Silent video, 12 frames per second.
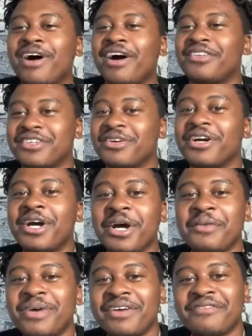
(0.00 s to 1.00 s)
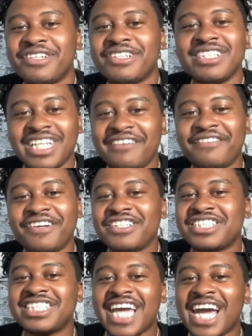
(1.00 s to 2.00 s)
bother you. But if yeah, they're, if they're
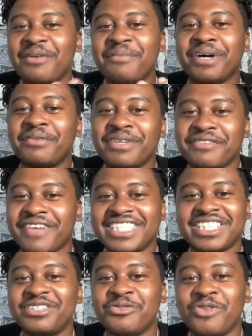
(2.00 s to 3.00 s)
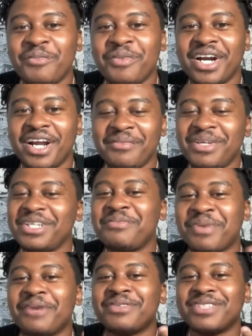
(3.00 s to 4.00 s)
just out in public, if I see you in Walmart, I'm like, you
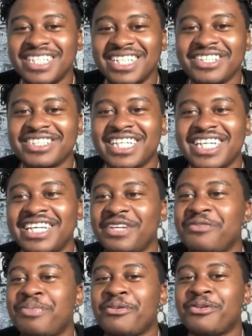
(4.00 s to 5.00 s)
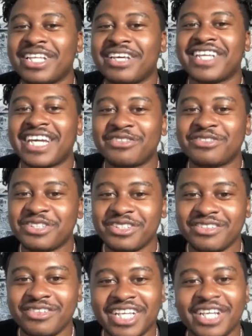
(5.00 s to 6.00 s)
probably, you know what I'm saying? You probably would have left the house if you
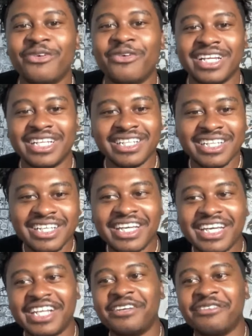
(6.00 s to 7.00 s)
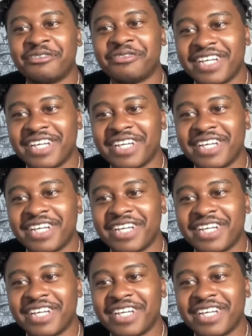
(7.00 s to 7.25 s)
did one. And I